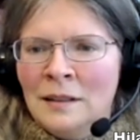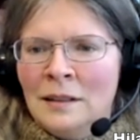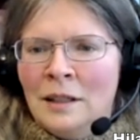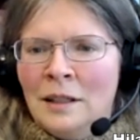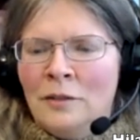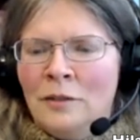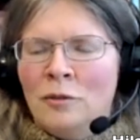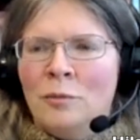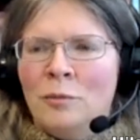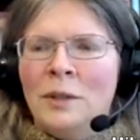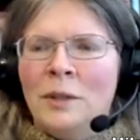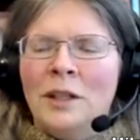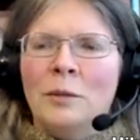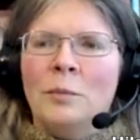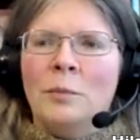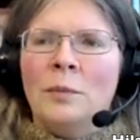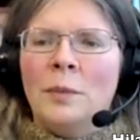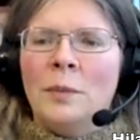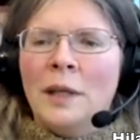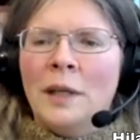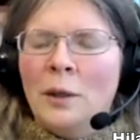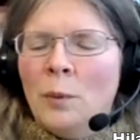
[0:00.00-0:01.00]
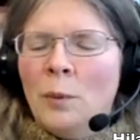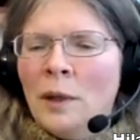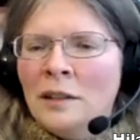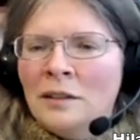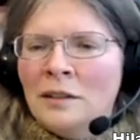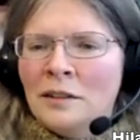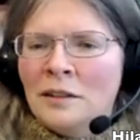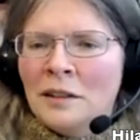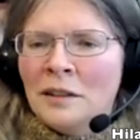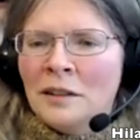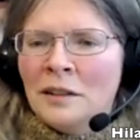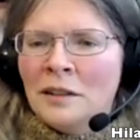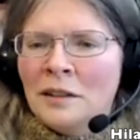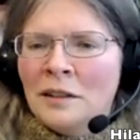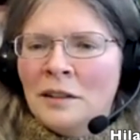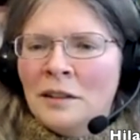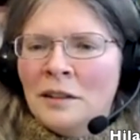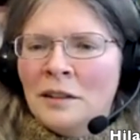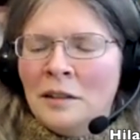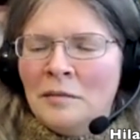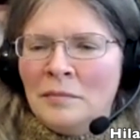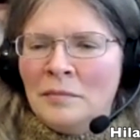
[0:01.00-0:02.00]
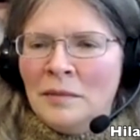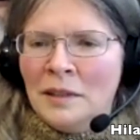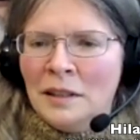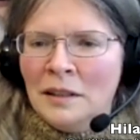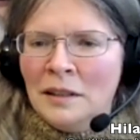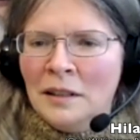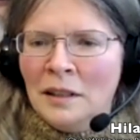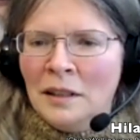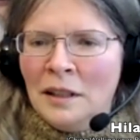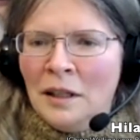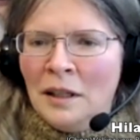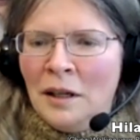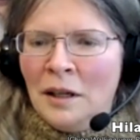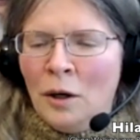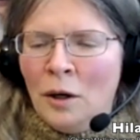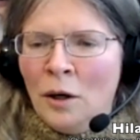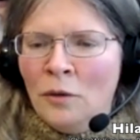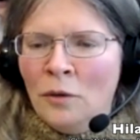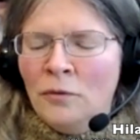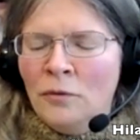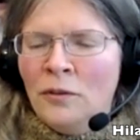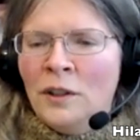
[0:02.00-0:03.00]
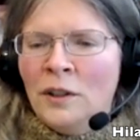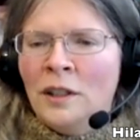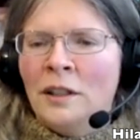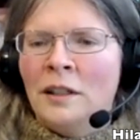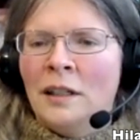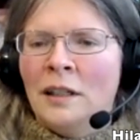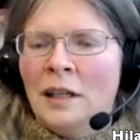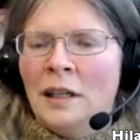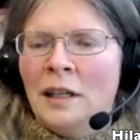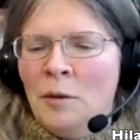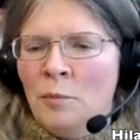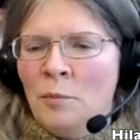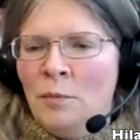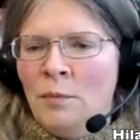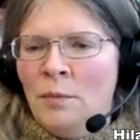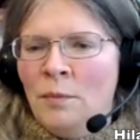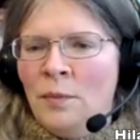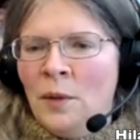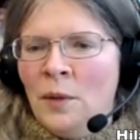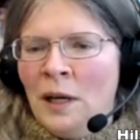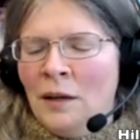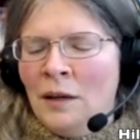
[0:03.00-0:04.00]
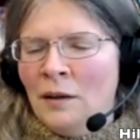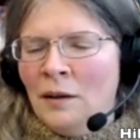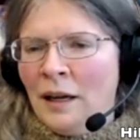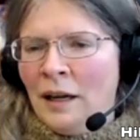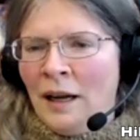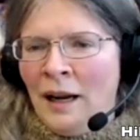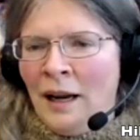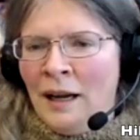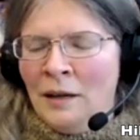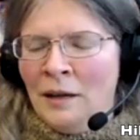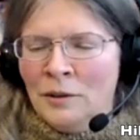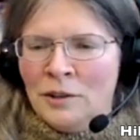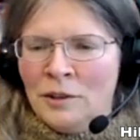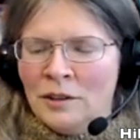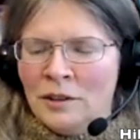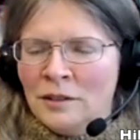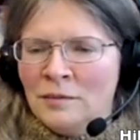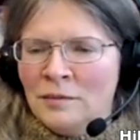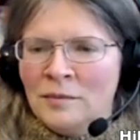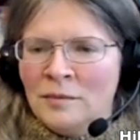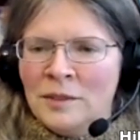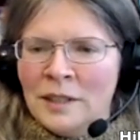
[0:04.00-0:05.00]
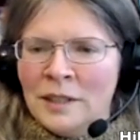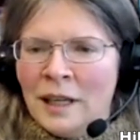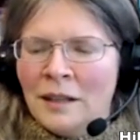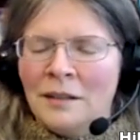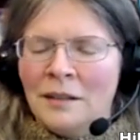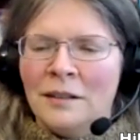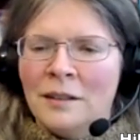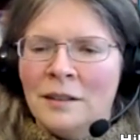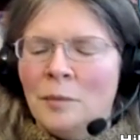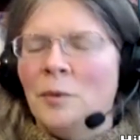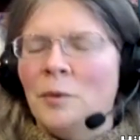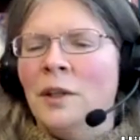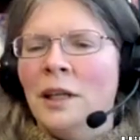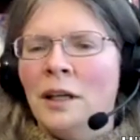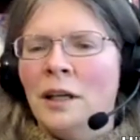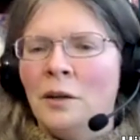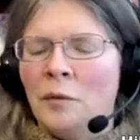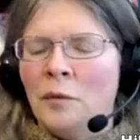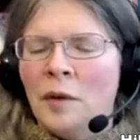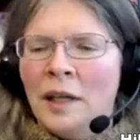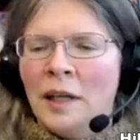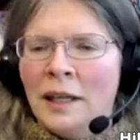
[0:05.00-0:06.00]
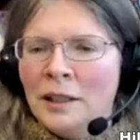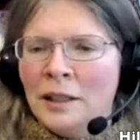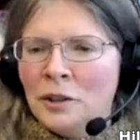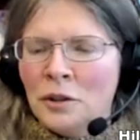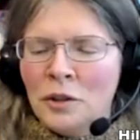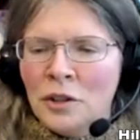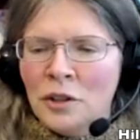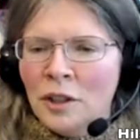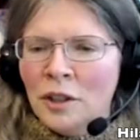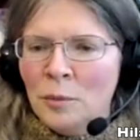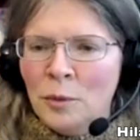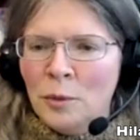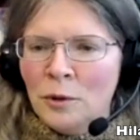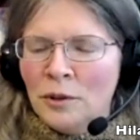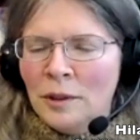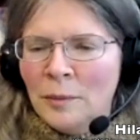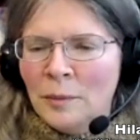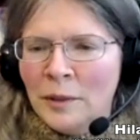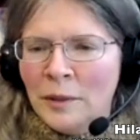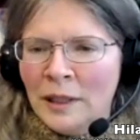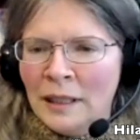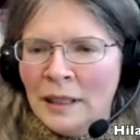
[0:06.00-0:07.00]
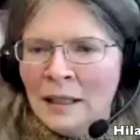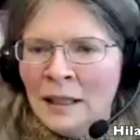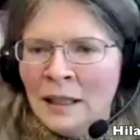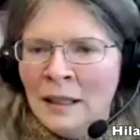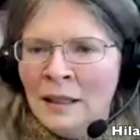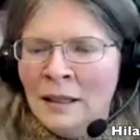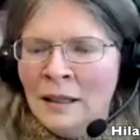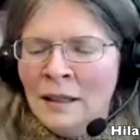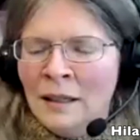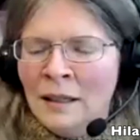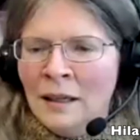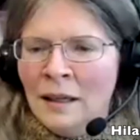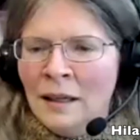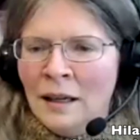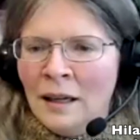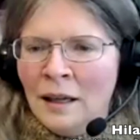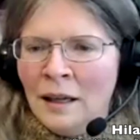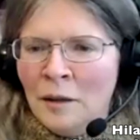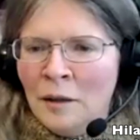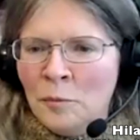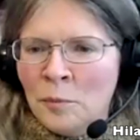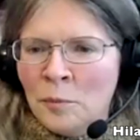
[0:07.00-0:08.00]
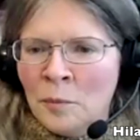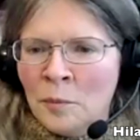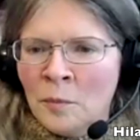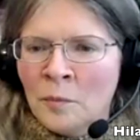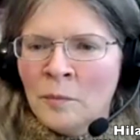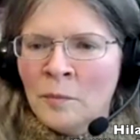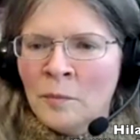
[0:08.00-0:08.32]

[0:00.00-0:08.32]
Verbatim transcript: for me, the big ones are often about how to tackle something in a relationship or something. Mm-hmm. Um,